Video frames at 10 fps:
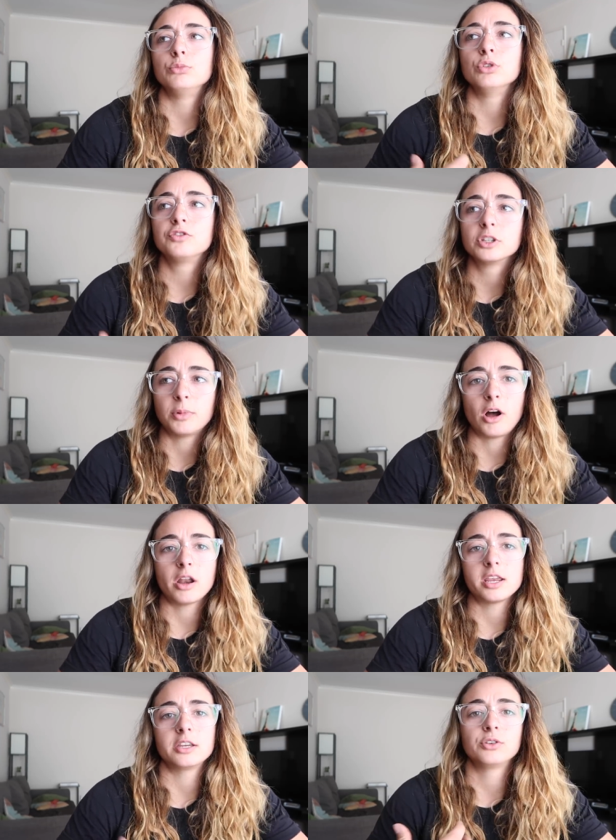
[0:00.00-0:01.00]
you moved your
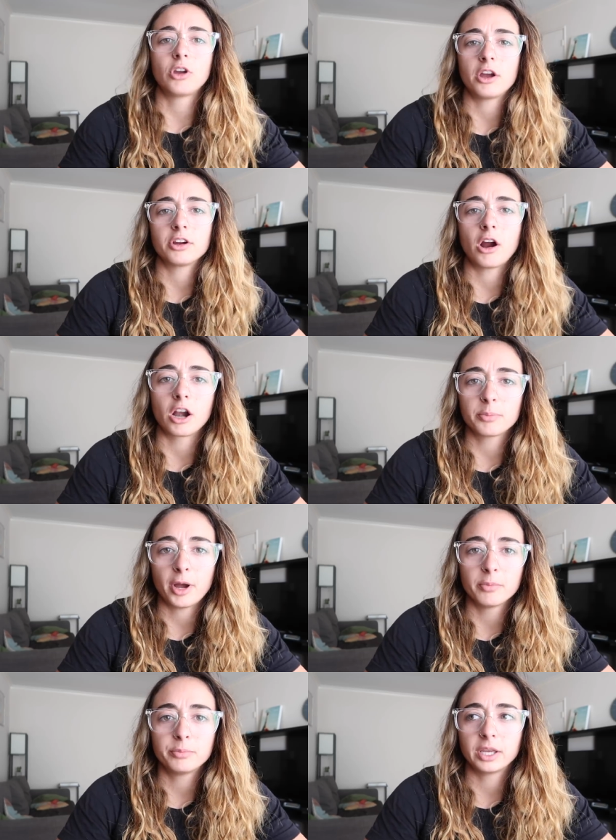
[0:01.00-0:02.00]
body and you got your heart
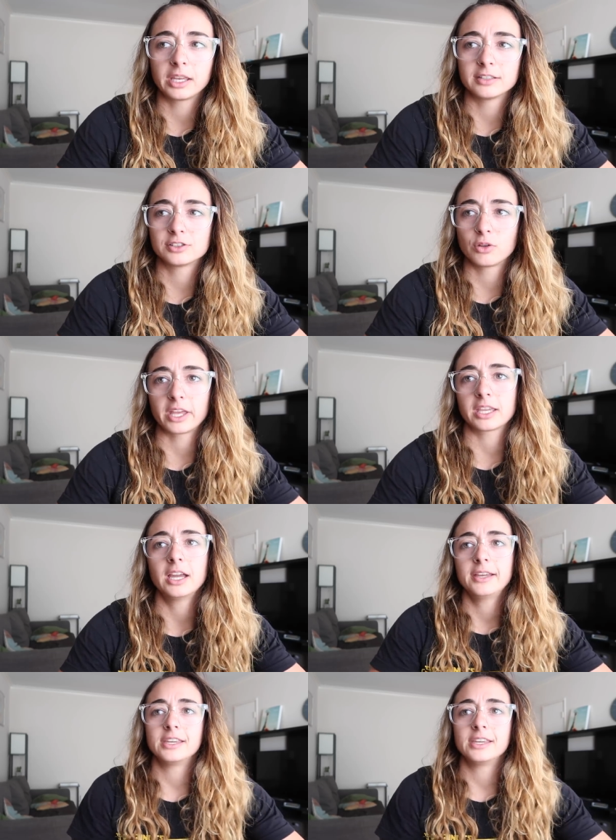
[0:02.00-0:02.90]
pumping, and so, like,